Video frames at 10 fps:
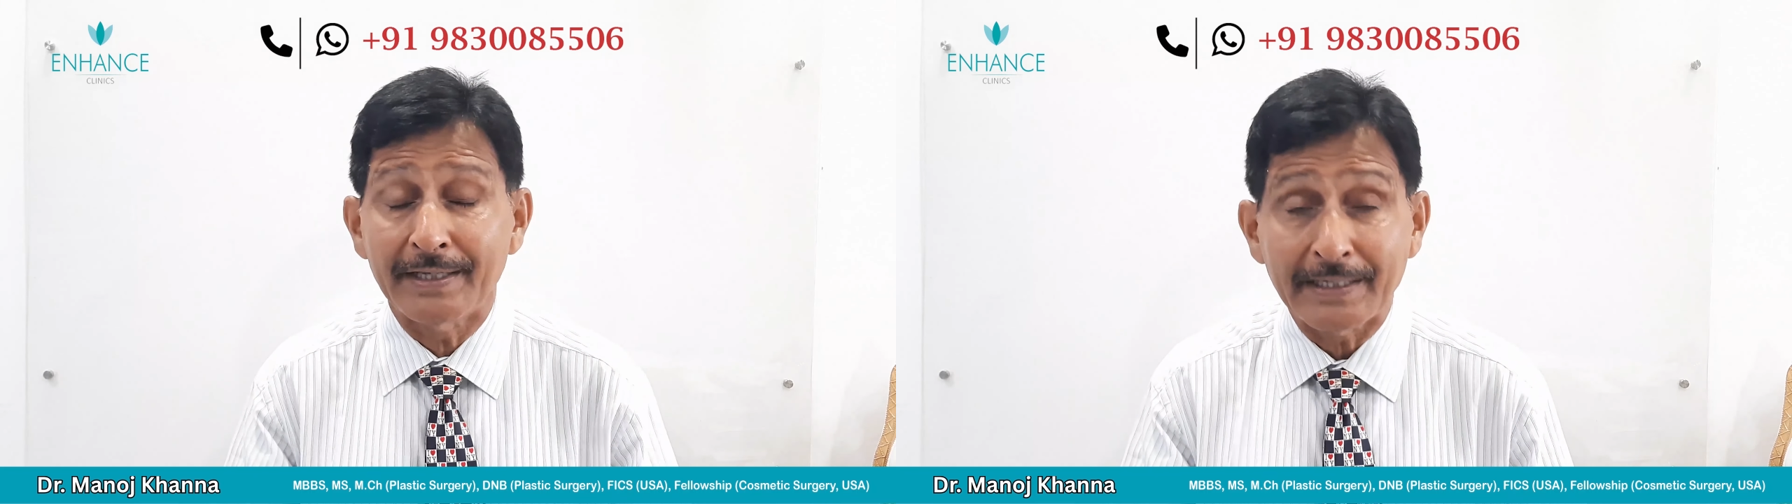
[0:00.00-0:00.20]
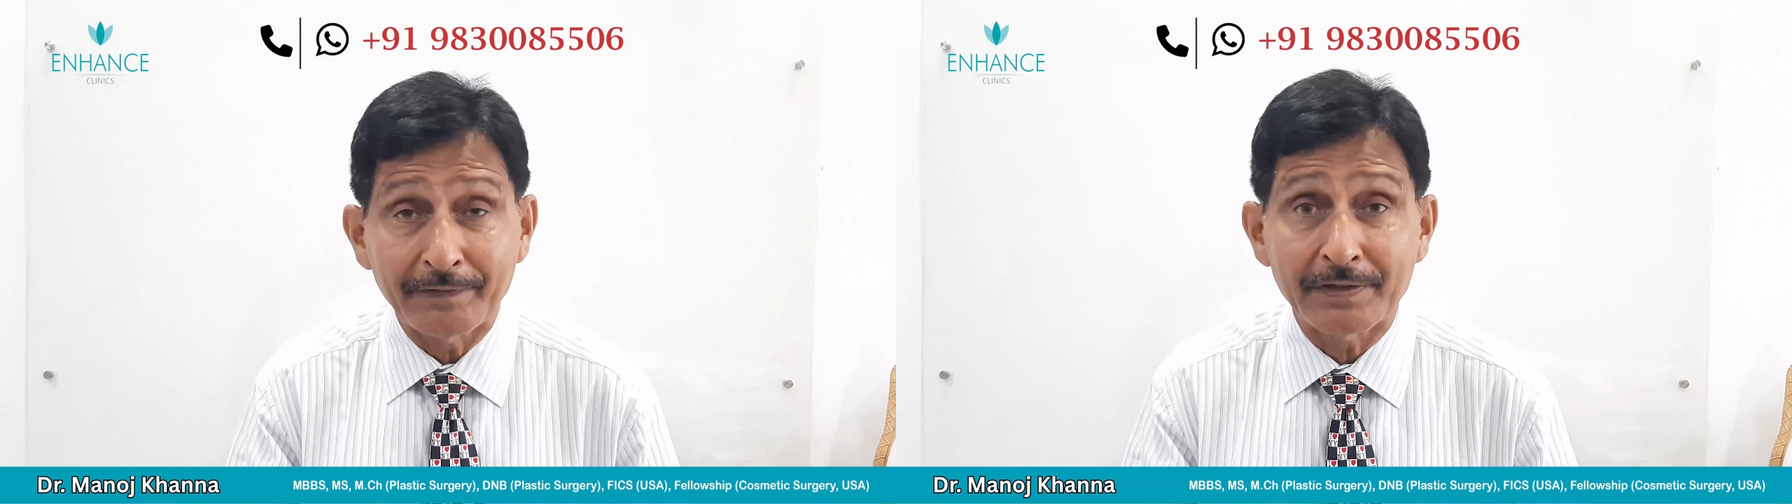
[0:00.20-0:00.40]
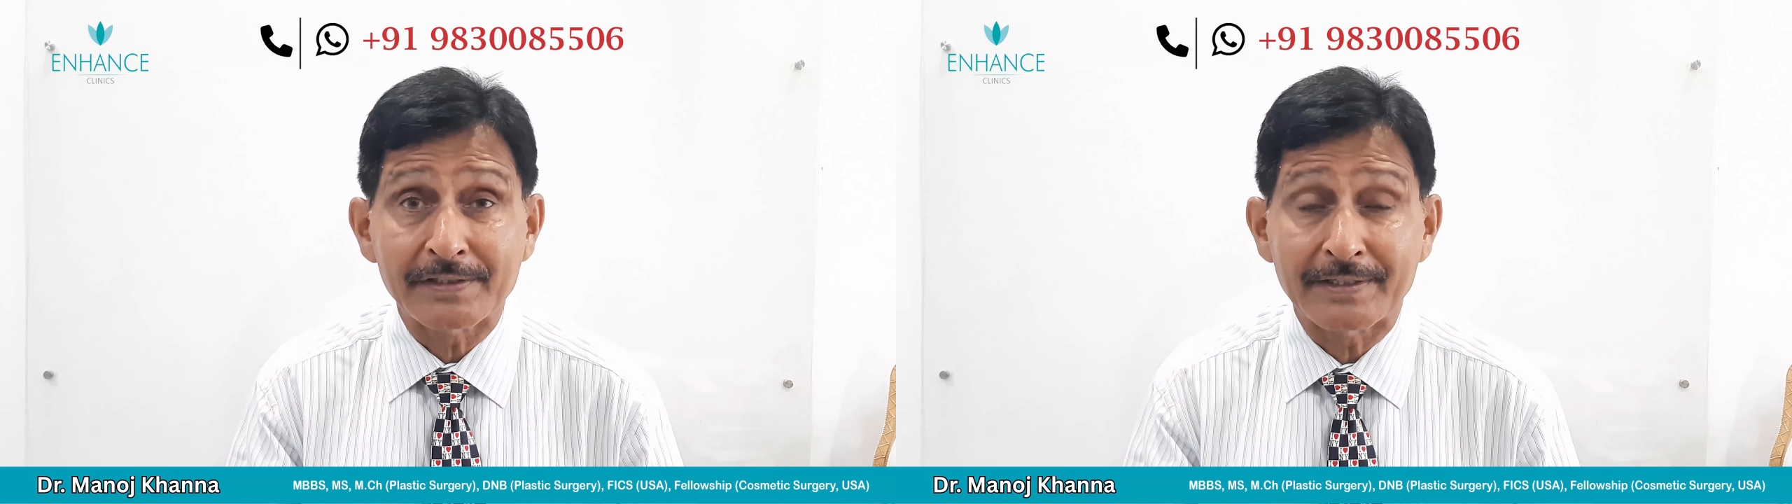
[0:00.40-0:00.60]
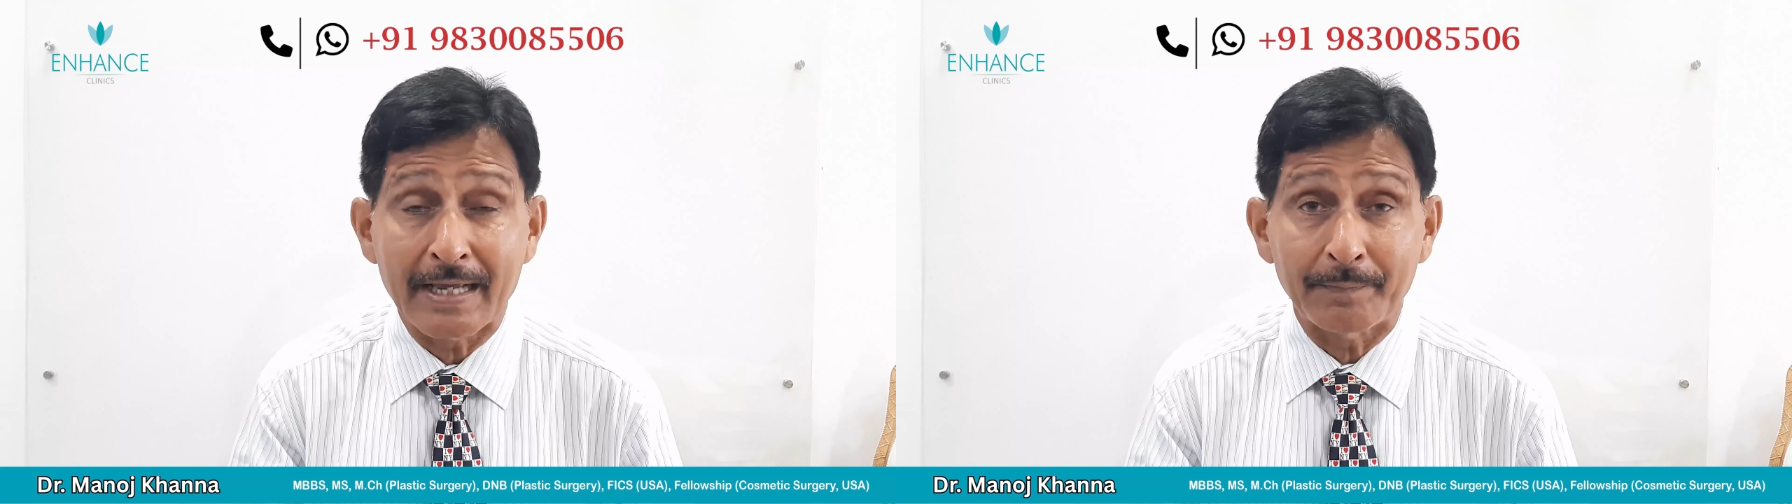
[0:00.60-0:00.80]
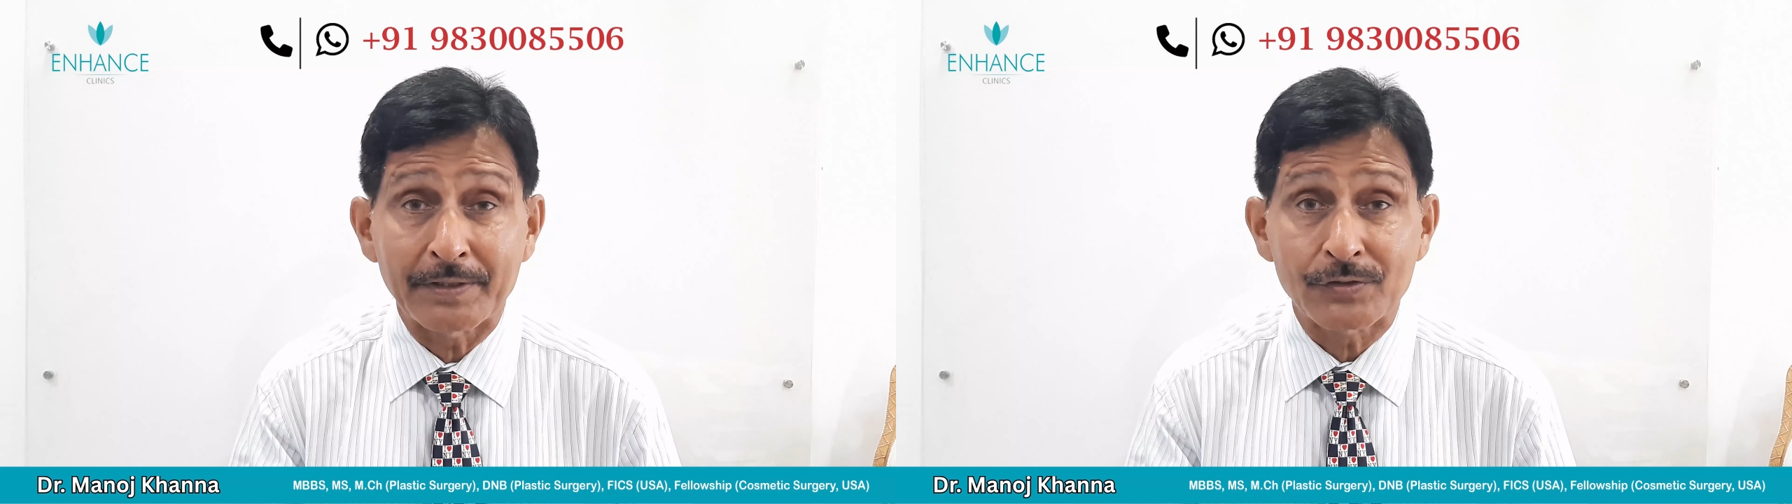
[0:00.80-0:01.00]
if there's a
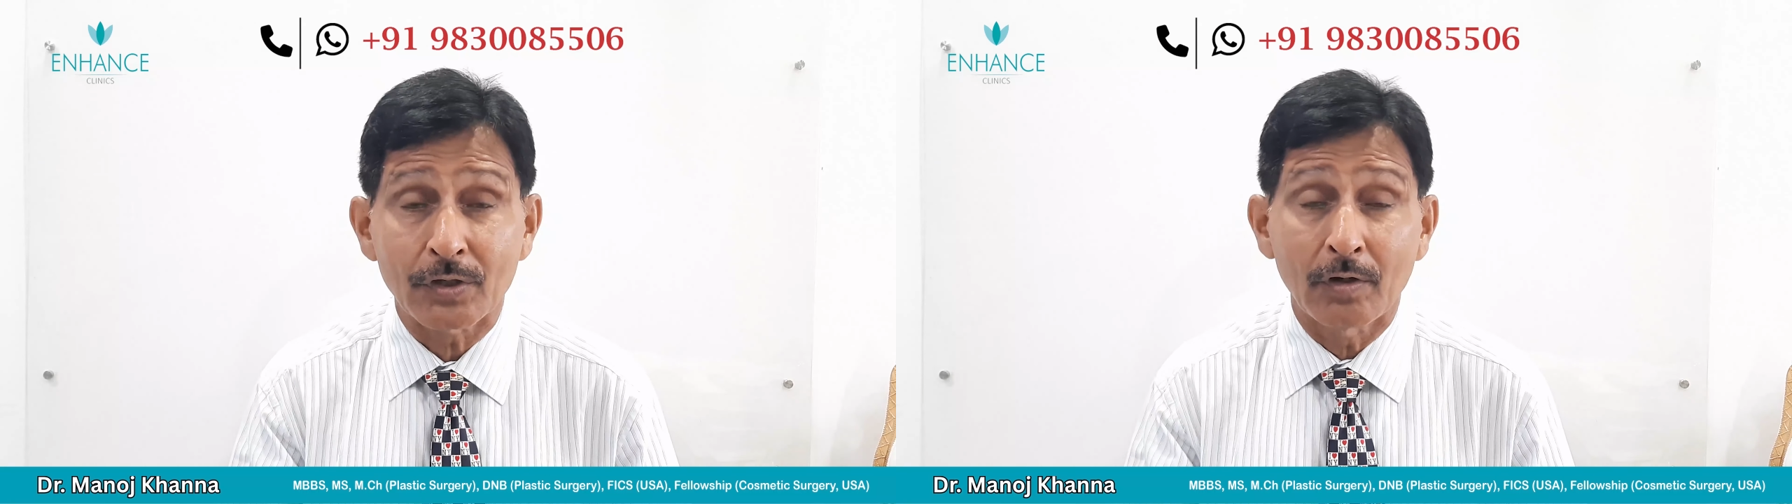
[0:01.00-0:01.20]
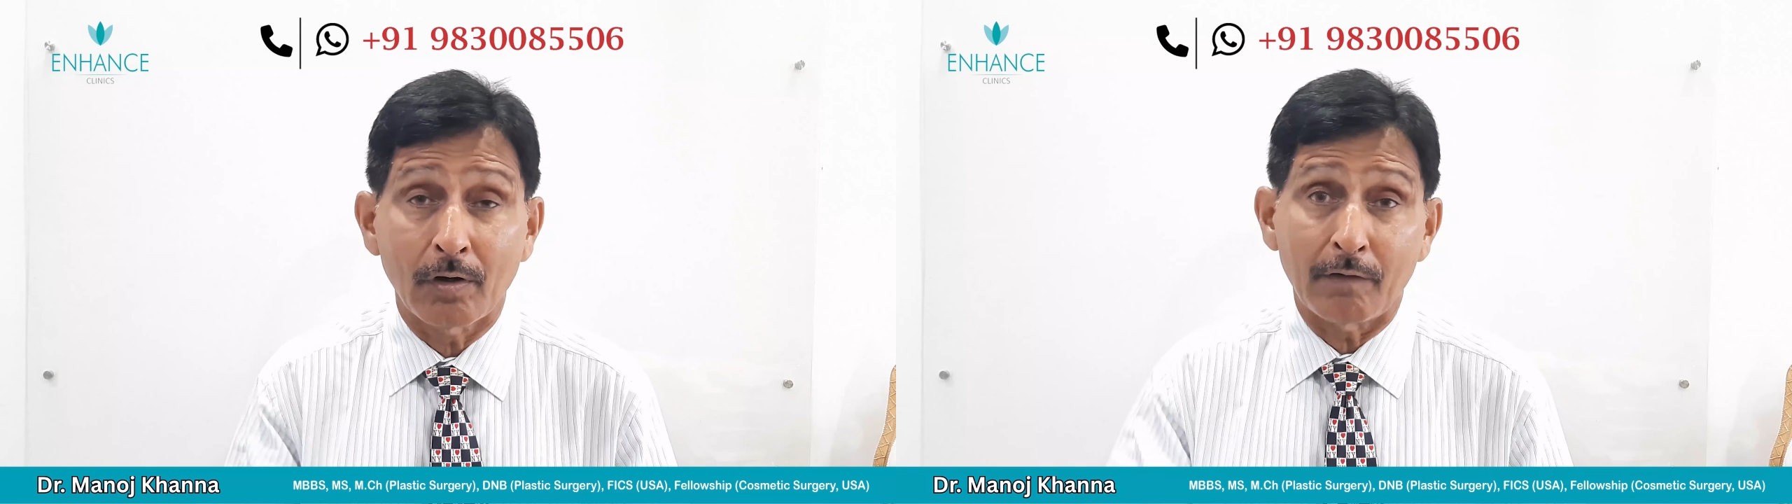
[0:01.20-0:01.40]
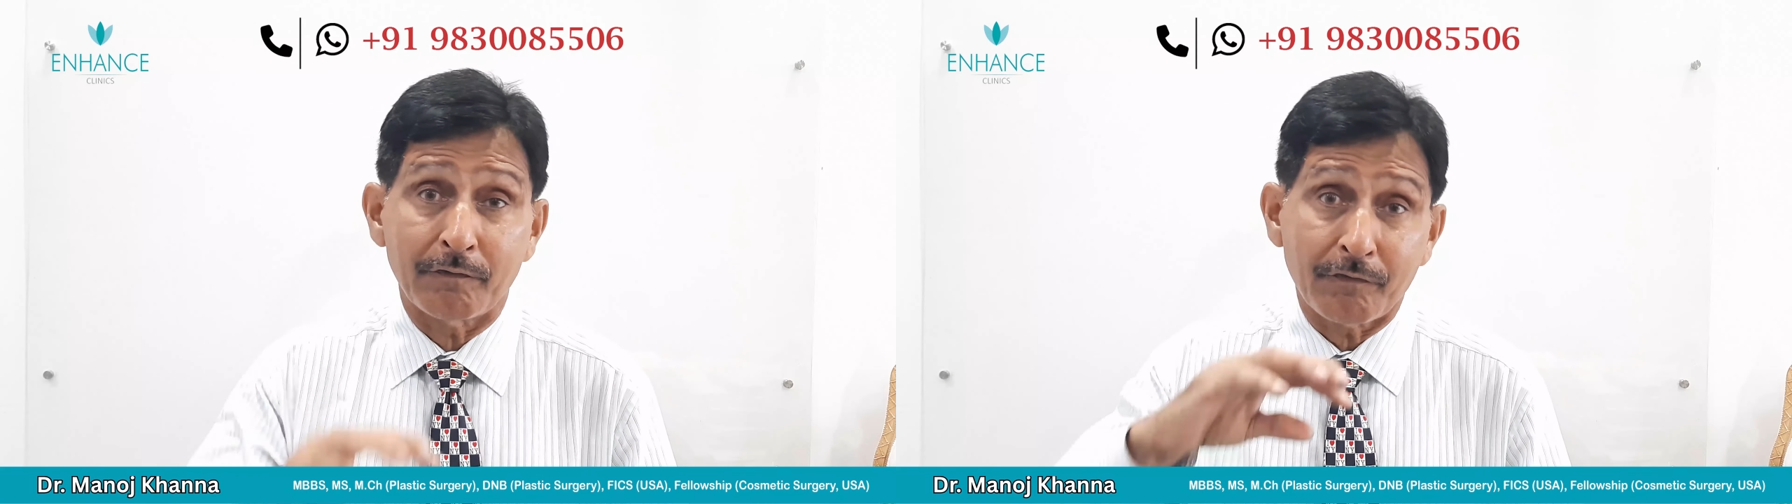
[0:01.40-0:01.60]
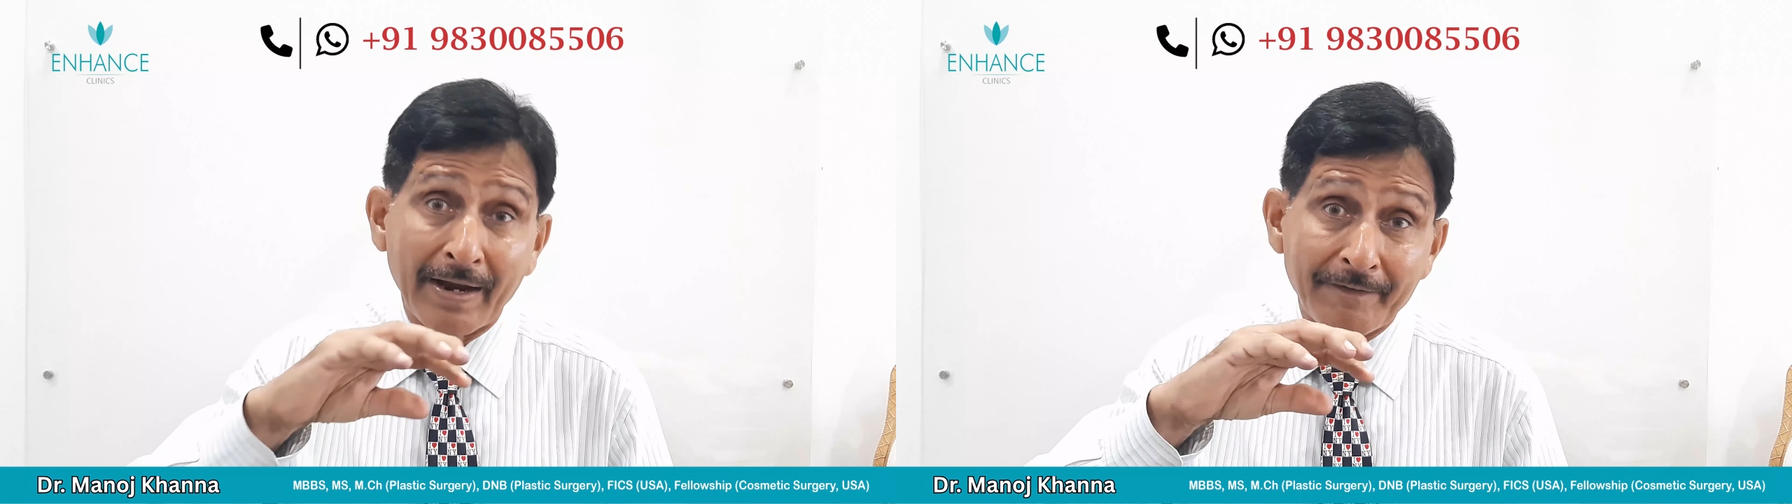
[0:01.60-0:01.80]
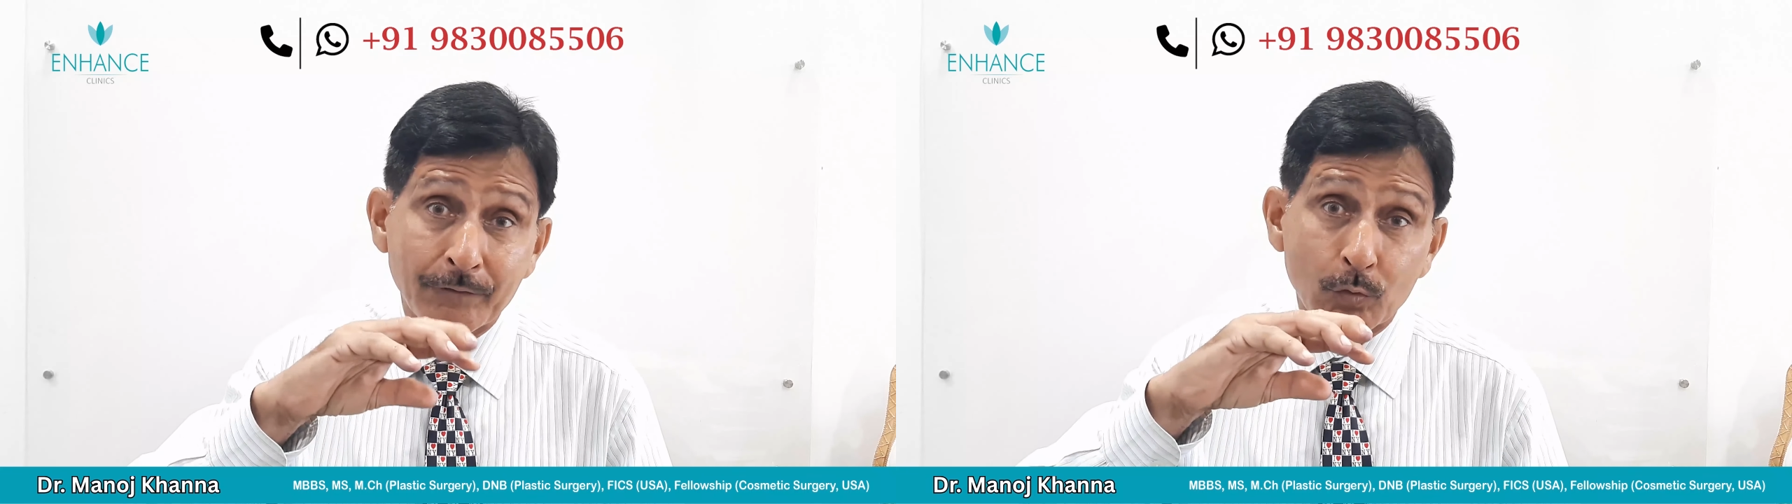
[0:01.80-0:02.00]
damage of 5